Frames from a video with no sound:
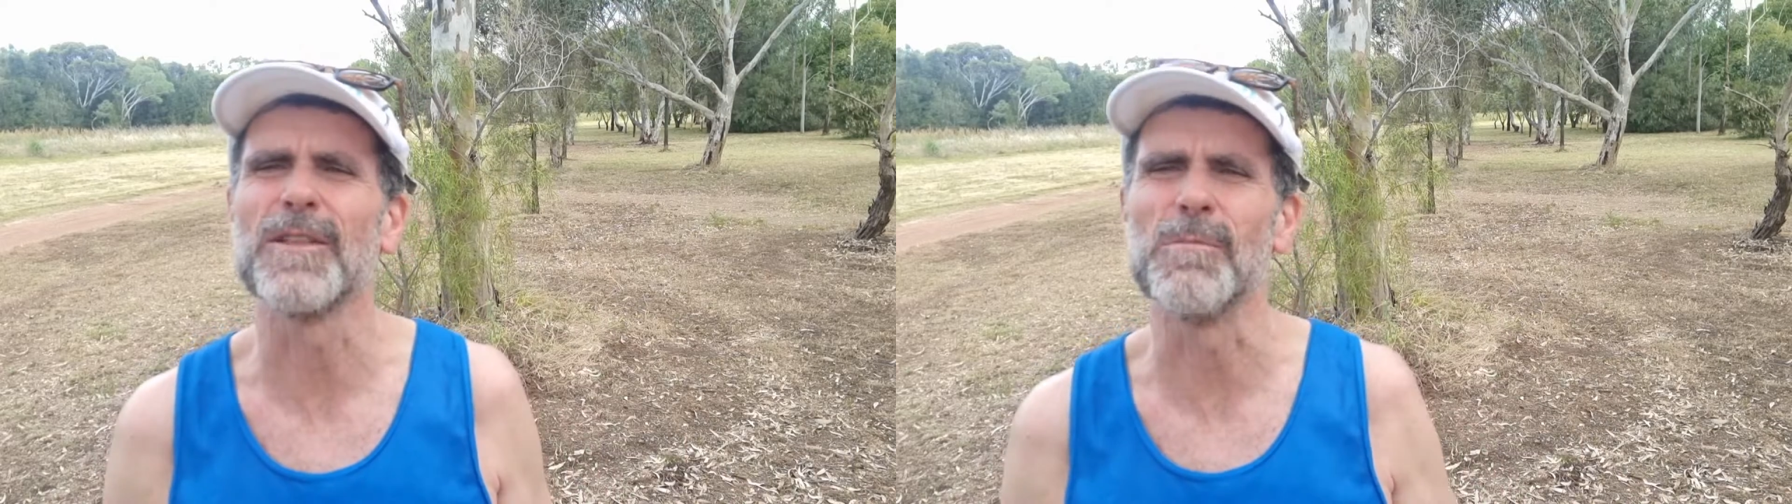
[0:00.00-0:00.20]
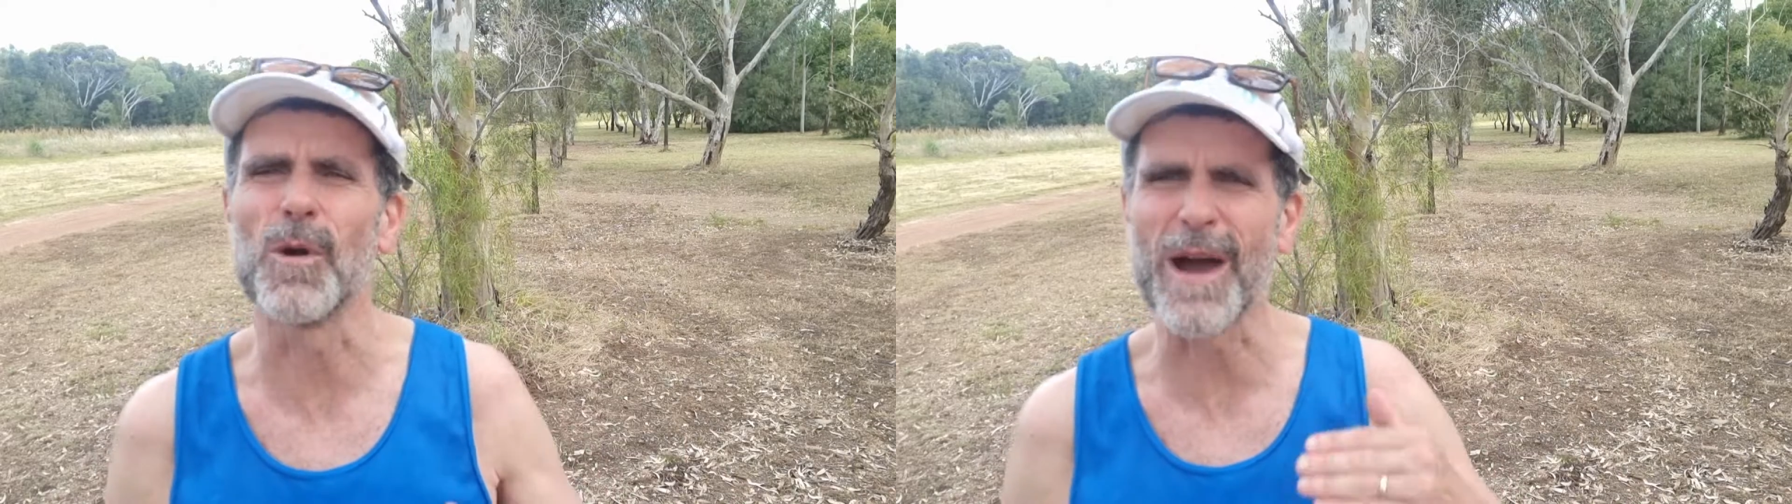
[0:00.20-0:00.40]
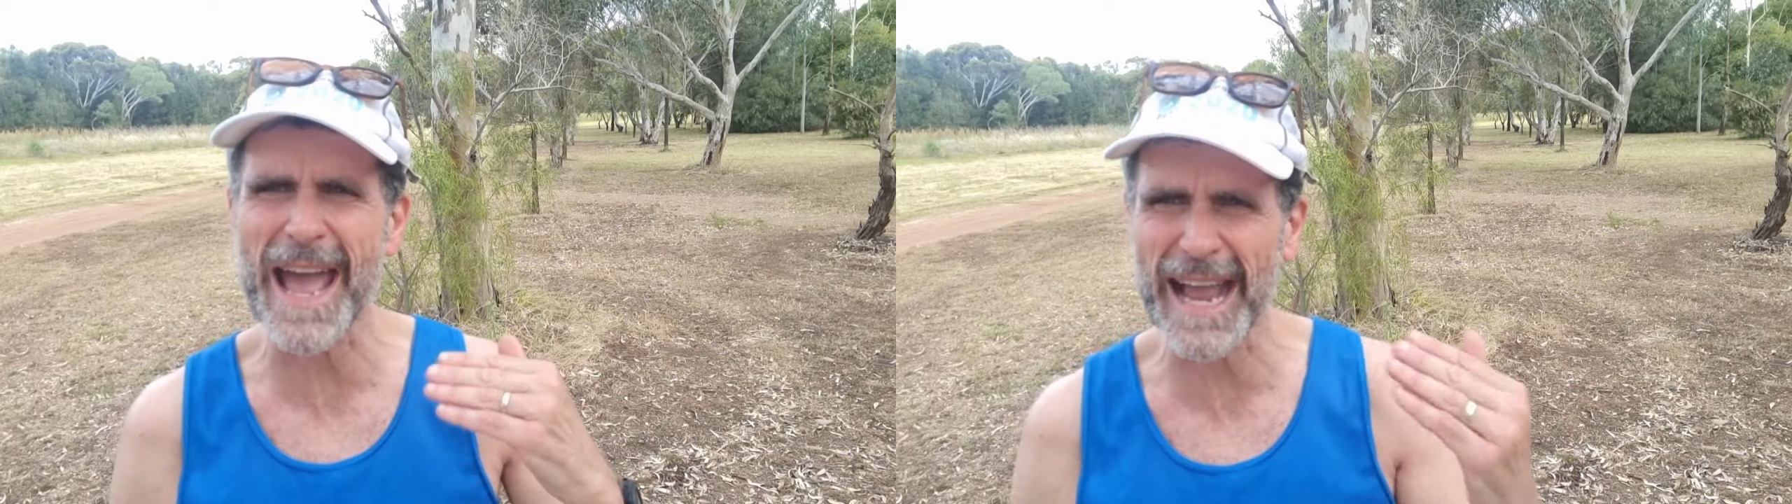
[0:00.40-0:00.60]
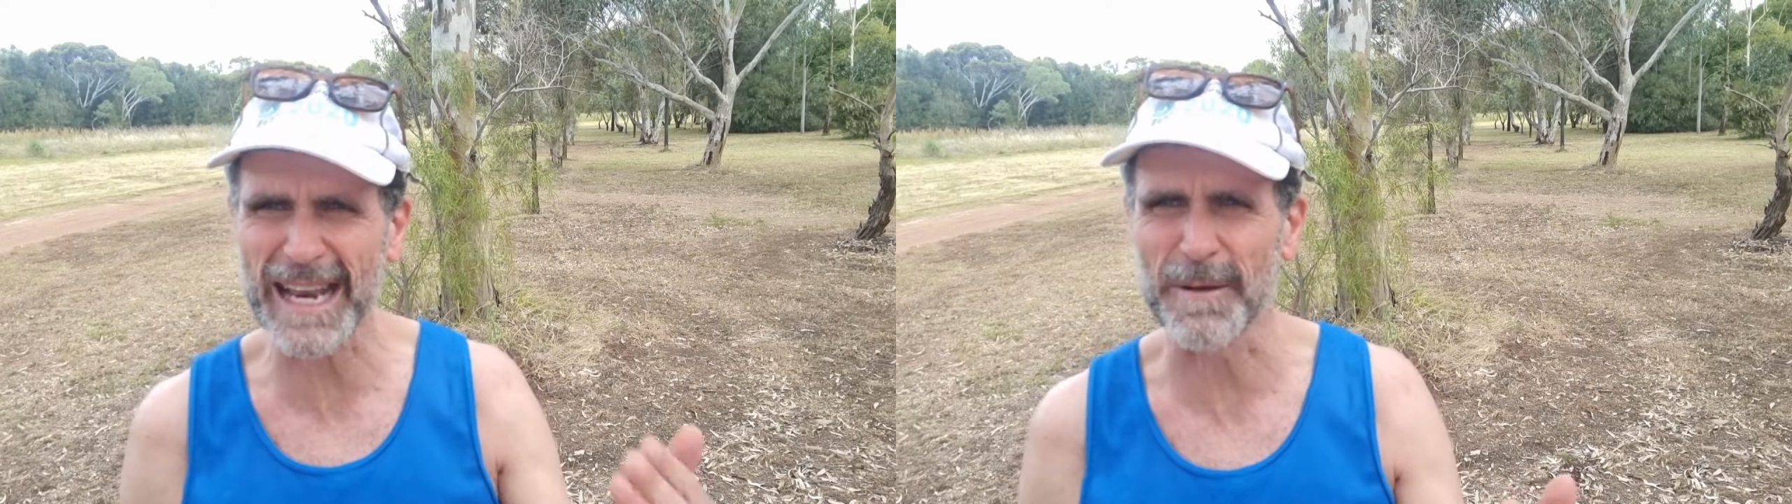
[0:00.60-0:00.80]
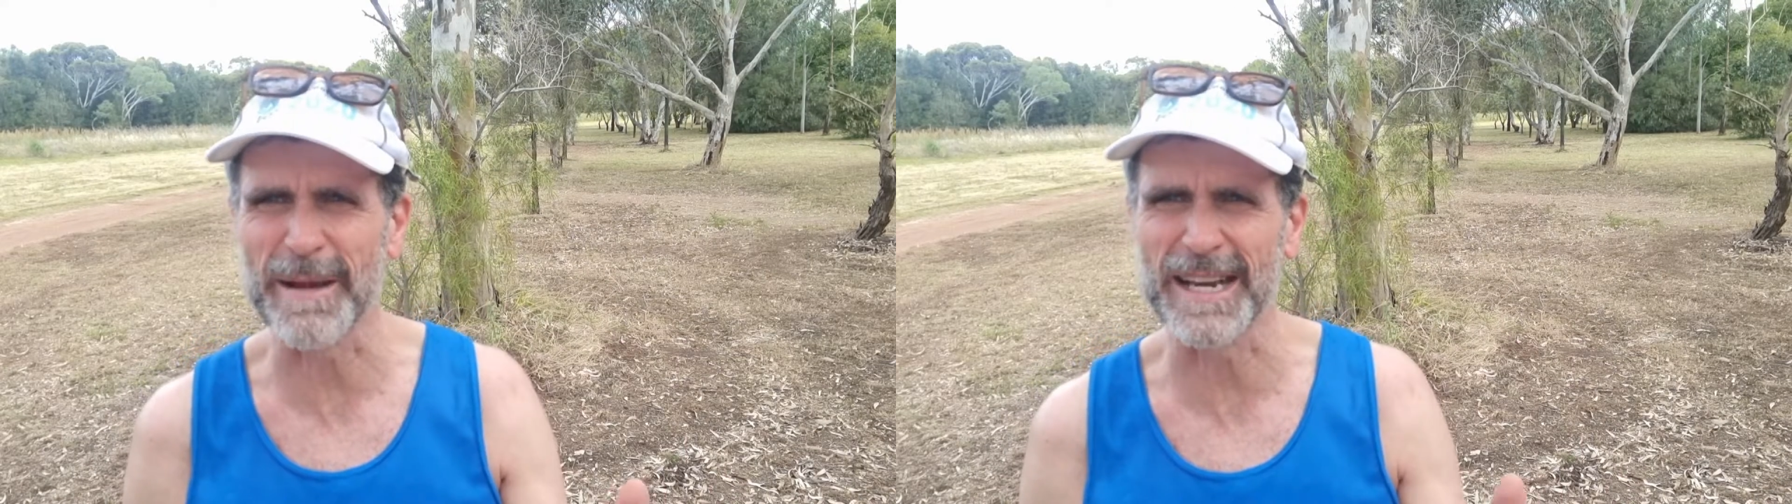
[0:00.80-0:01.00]
the more
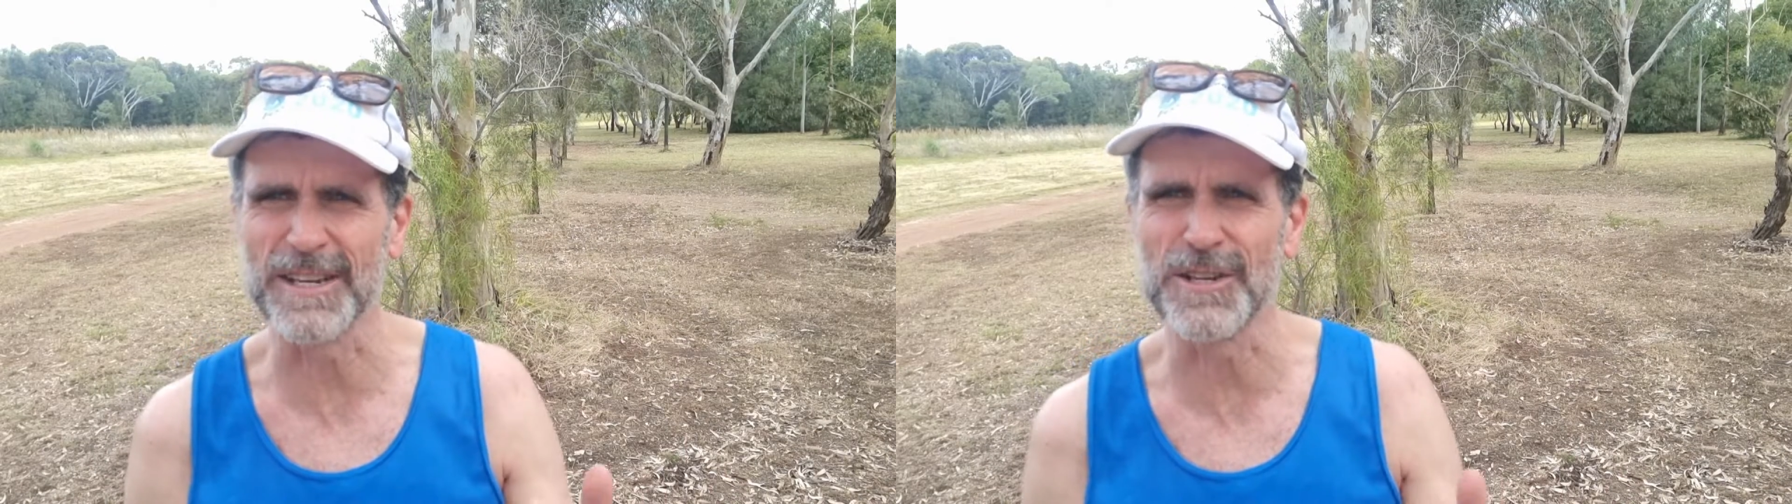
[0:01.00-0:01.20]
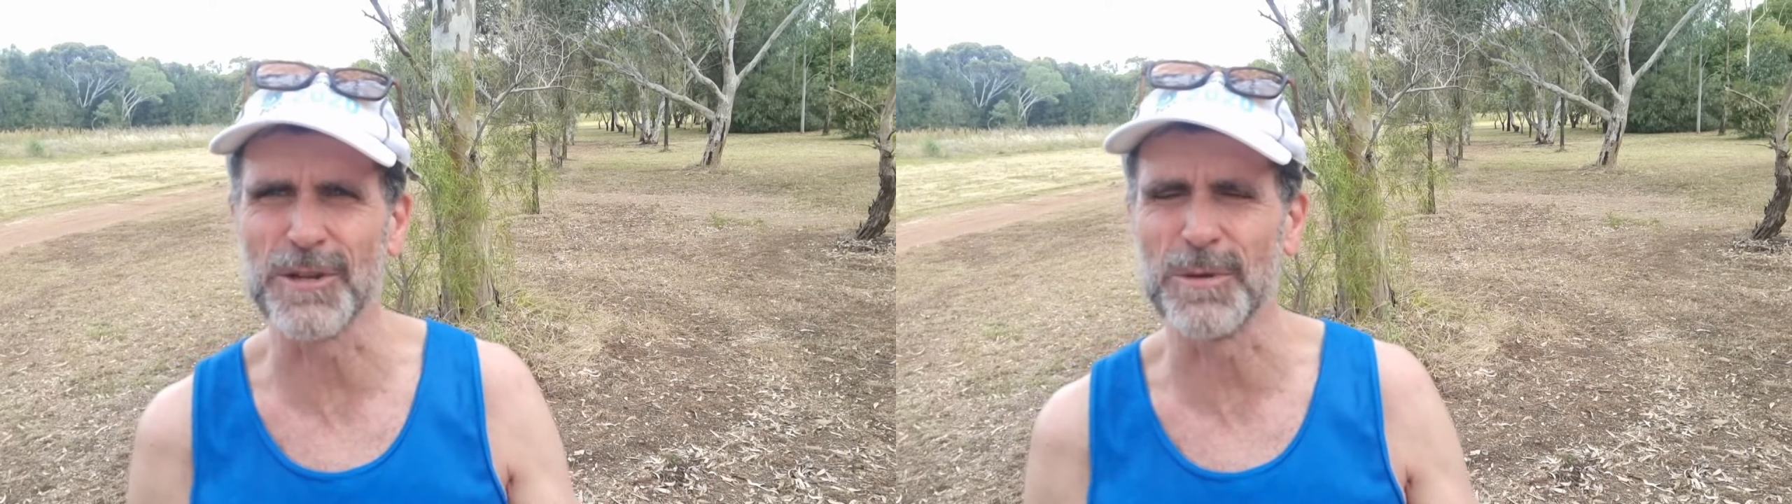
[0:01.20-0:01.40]
acclimated